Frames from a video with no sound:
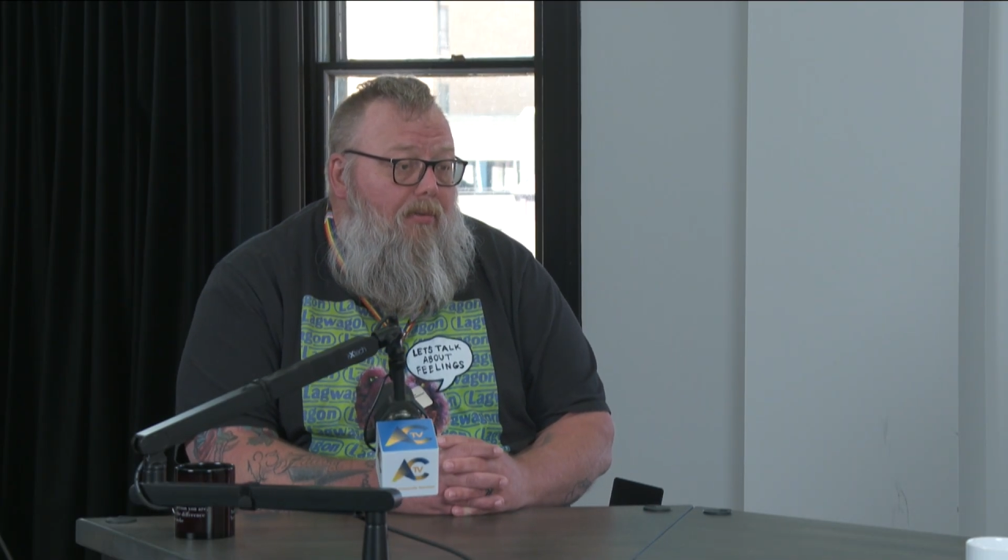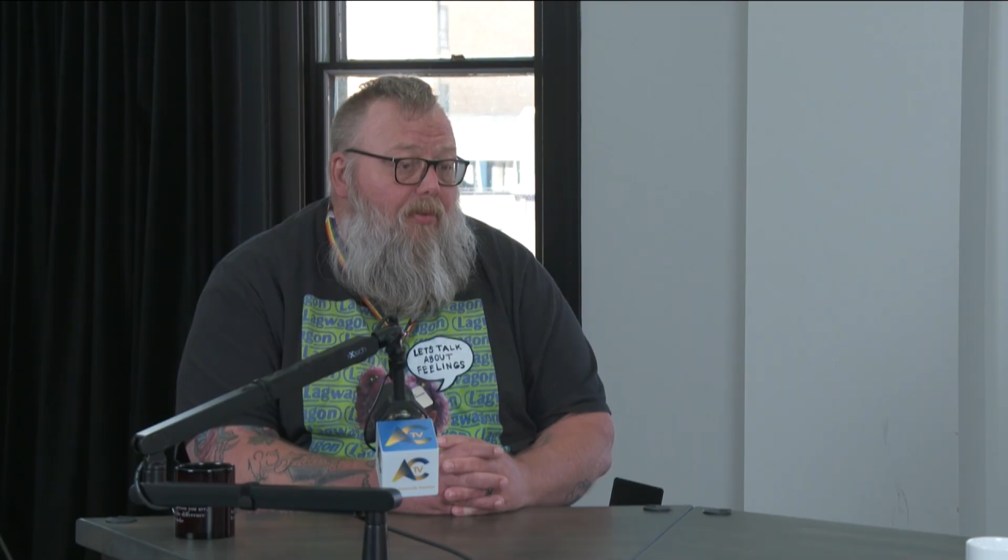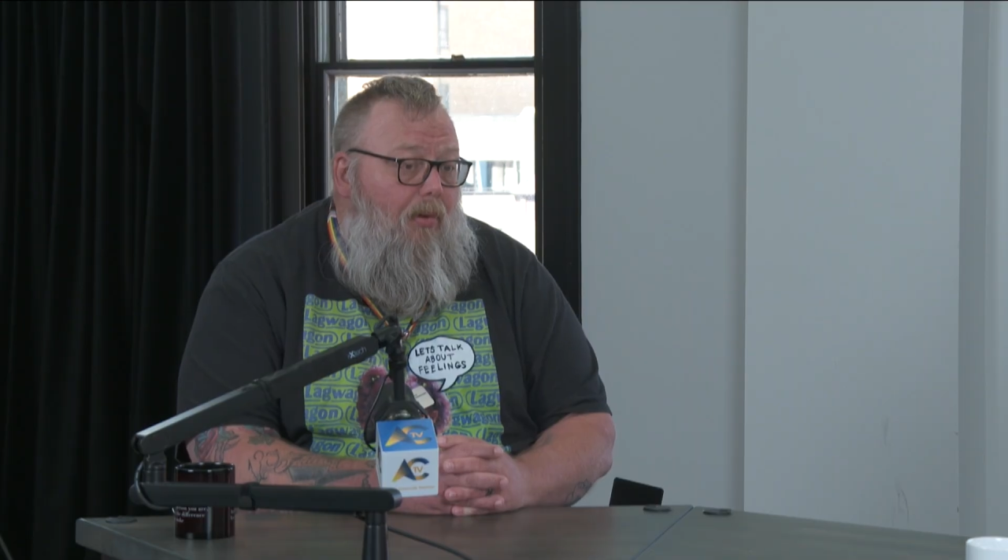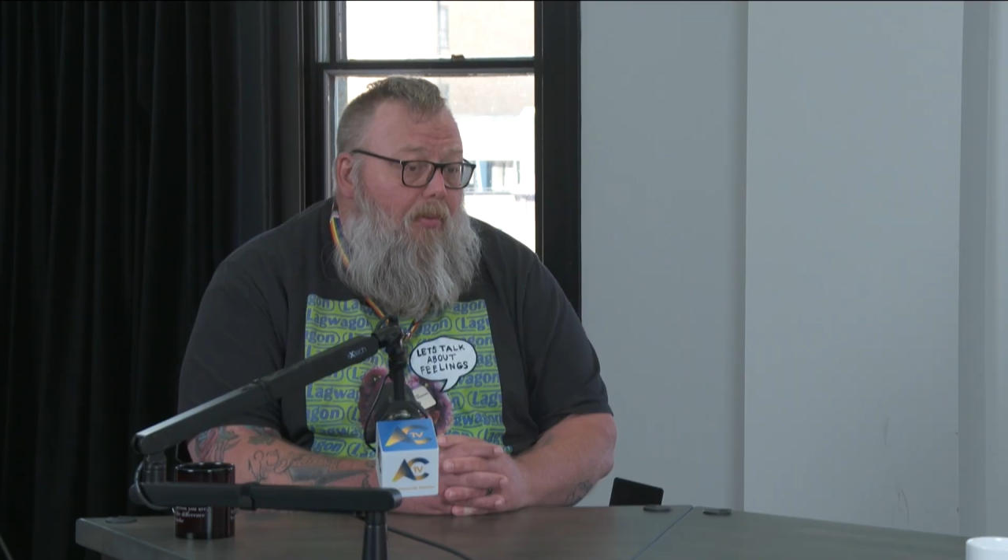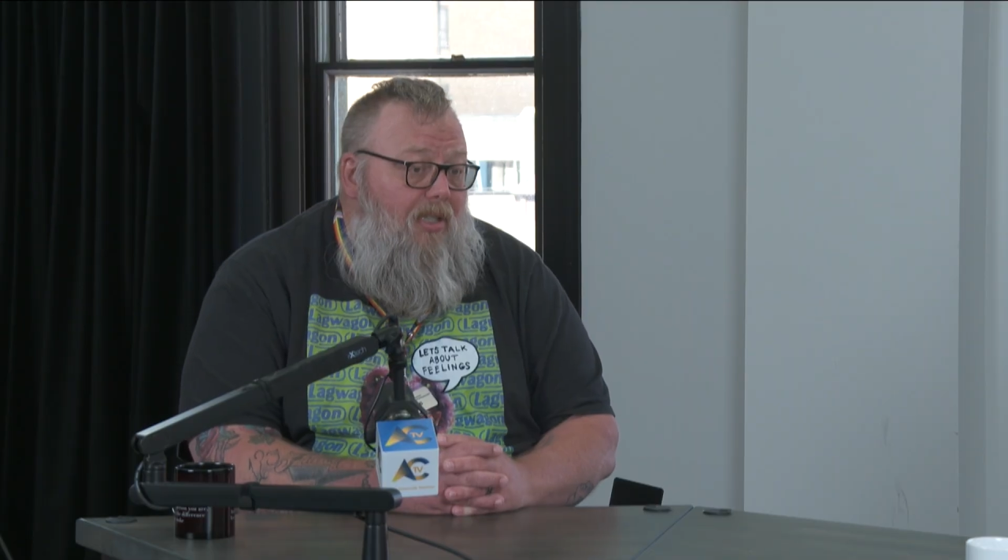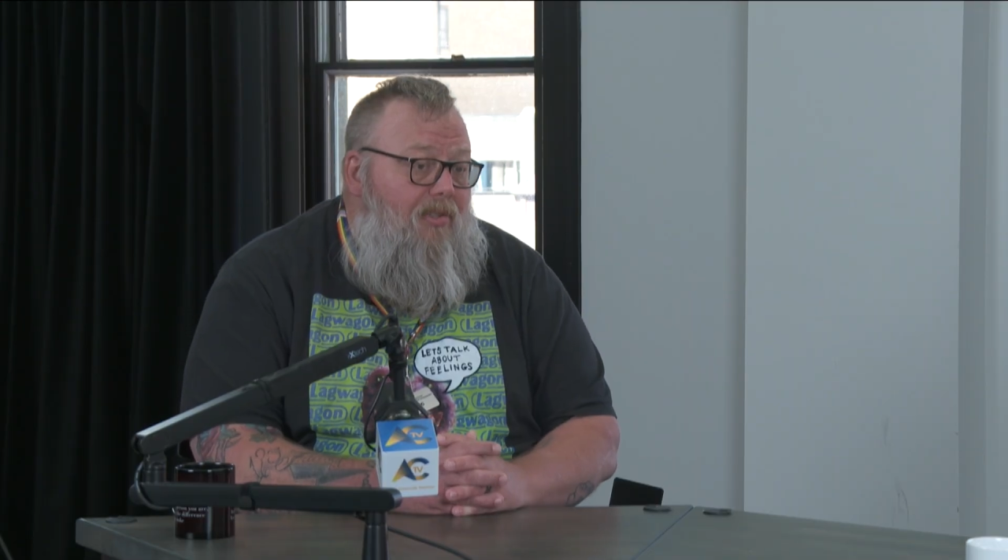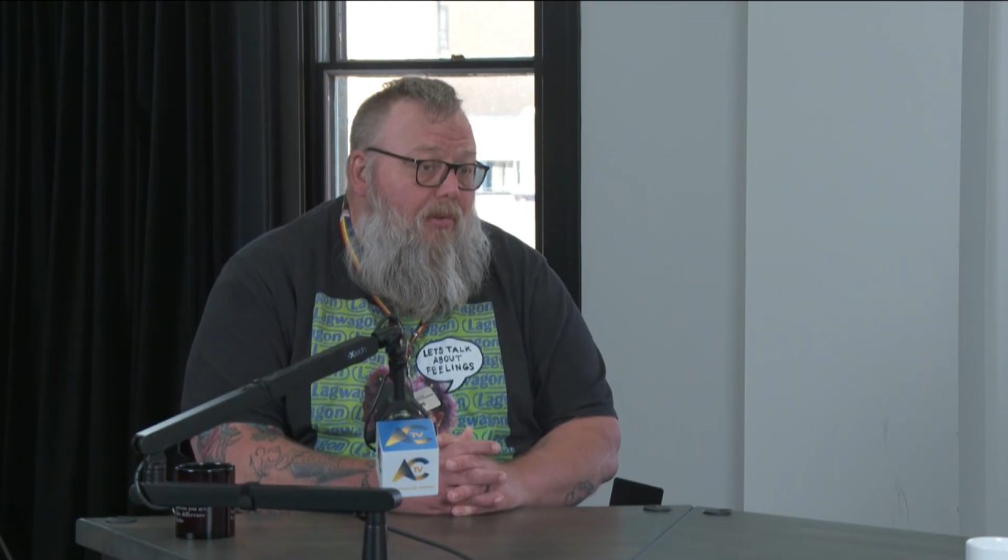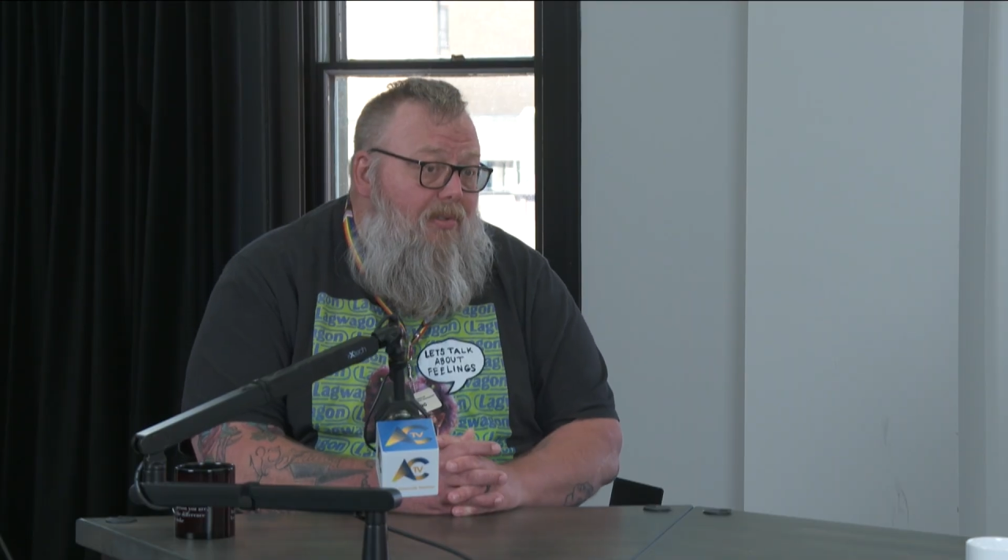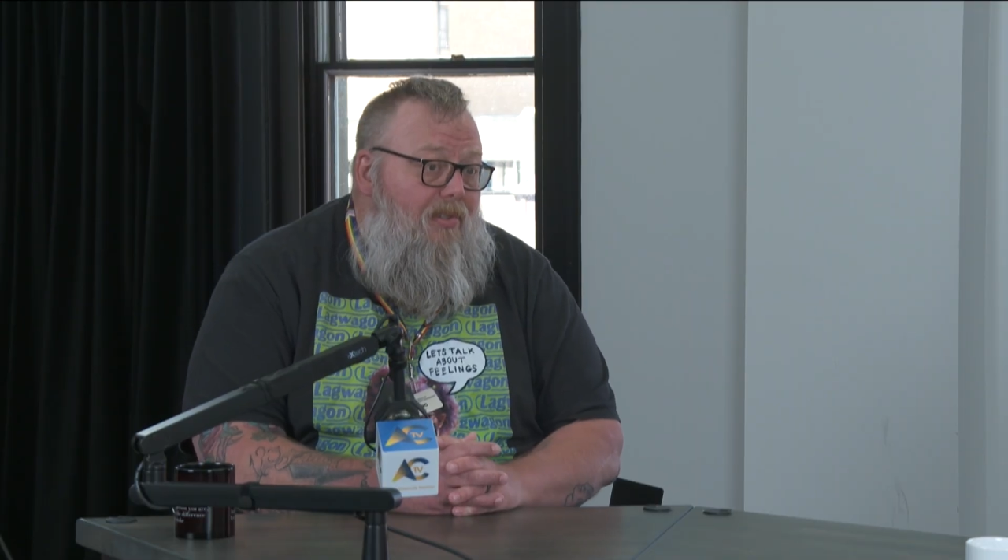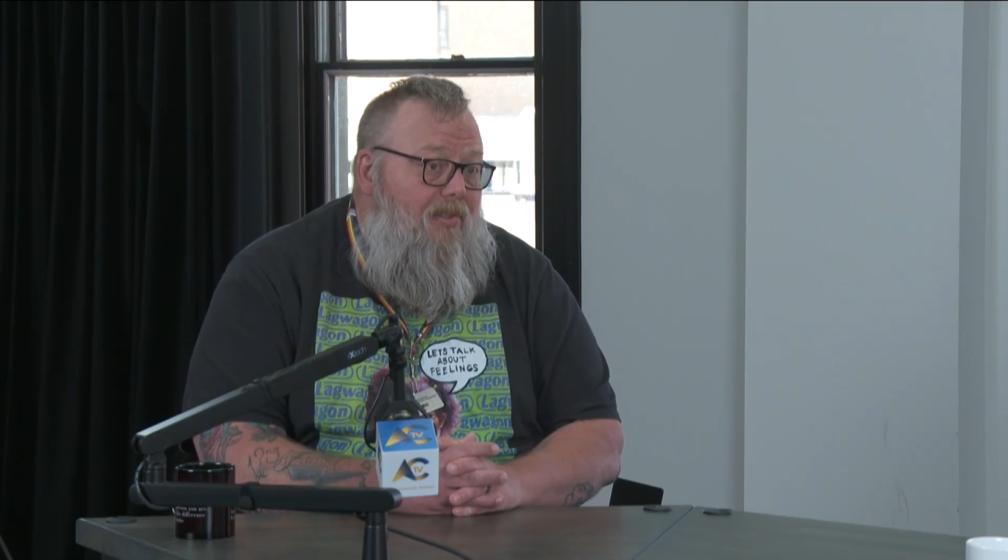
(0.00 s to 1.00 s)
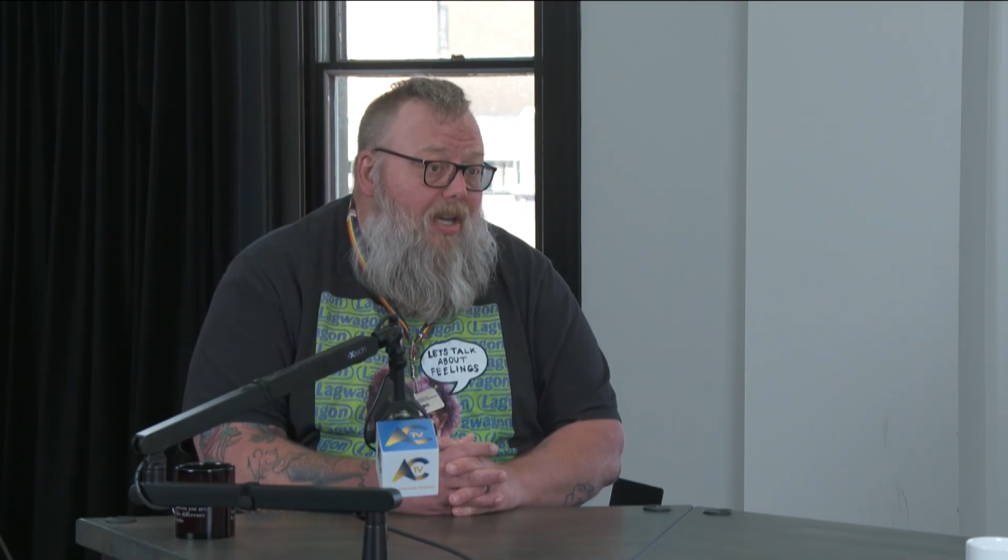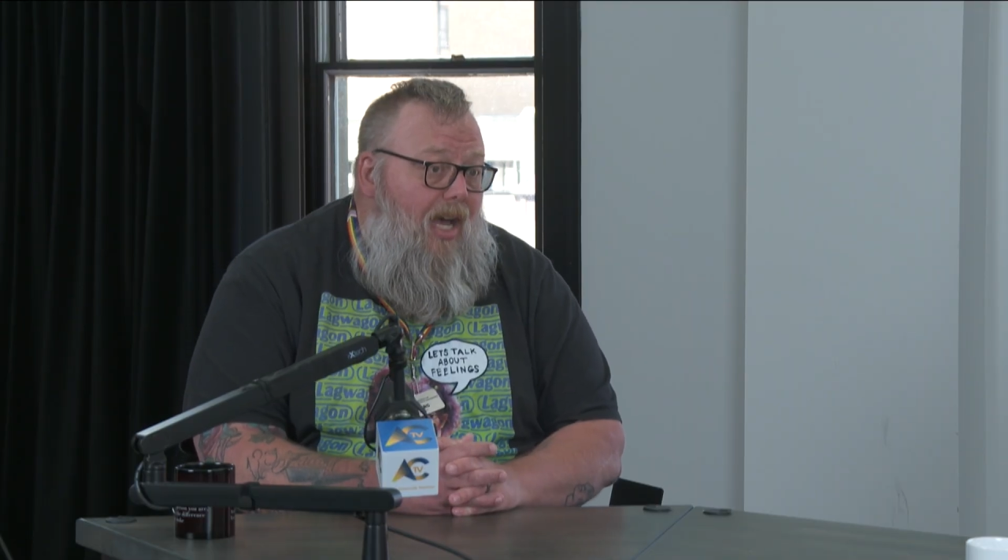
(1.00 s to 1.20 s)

resources and